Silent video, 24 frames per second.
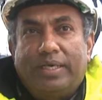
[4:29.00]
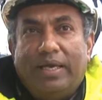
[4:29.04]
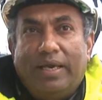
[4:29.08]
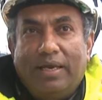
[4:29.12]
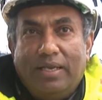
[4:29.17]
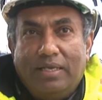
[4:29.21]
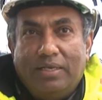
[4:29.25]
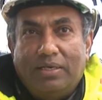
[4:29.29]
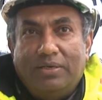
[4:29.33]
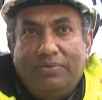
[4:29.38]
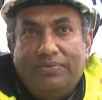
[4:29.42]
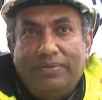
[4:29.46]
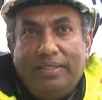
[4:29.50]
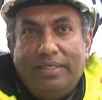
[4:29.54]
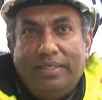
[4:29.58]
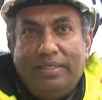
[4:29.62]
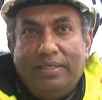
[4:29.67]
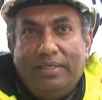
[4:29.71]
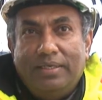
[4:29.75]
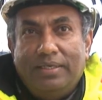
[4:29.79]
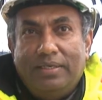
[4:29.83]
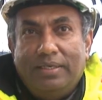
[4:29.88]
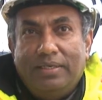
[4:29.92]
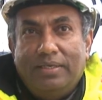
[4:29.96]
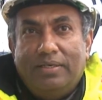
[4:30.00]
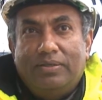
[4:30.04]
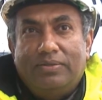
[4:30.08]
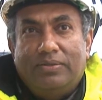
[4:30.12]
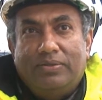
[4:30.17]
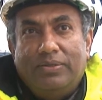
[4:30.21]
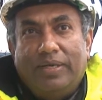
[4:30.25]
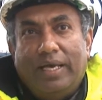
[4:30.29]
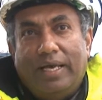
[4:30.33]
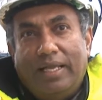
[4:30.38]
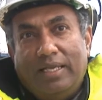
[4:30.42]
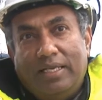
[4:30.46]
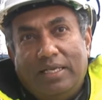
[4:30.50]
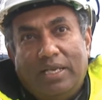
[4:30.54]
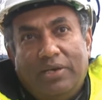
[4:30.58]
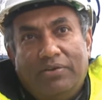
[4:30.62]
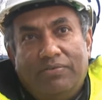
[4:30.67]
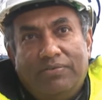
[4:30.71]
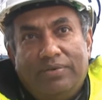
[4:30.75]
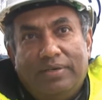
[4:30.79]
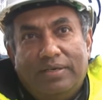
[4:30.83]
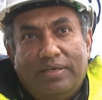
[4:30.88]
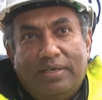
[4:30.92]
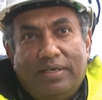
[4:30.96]
a helicopter to heli
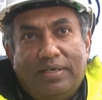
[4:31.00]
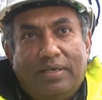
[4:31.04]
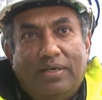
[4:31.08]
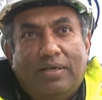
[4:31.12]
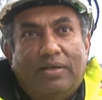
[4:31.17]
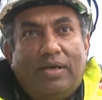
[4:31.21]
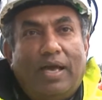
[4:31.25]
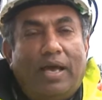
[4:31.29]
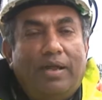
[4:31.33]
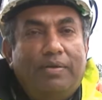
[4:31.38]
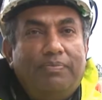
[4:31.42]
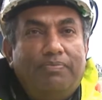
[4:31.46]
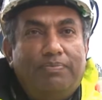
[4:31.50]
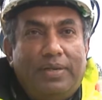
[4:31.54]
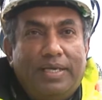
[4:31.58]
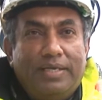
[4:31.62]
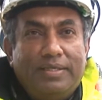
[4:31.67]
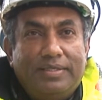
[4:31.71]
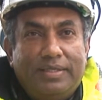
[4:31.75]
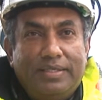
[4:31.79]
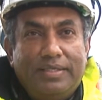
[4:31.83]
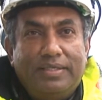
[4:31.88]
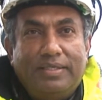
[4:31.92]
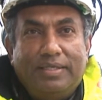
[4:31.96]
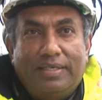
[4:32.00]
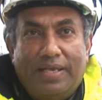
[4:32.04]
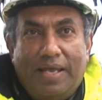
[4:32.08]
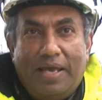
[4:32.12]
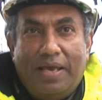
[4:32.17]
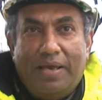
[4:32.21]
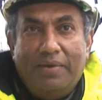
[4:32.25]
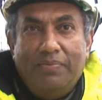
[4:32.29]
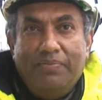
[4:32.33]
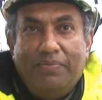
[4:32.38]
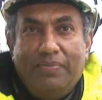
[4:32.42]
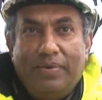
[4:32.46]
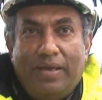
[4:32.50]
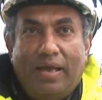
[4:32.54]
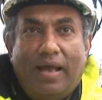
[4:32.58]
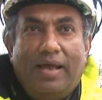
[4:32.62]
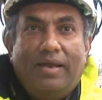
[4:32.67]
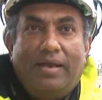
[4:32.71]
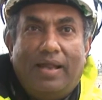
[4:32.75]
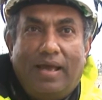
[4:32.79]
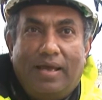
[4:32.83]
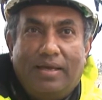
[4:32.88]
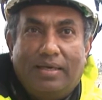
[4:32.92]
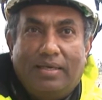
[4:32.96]
lift and place in the dam
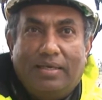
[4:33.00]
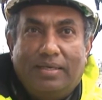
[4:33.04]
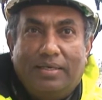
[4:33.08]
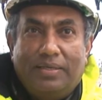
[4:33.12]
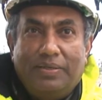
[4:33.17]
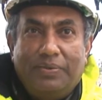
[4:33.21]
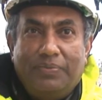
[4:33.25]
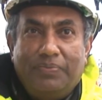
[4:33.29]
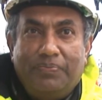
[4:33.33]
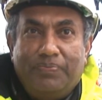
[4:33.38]
and anchor.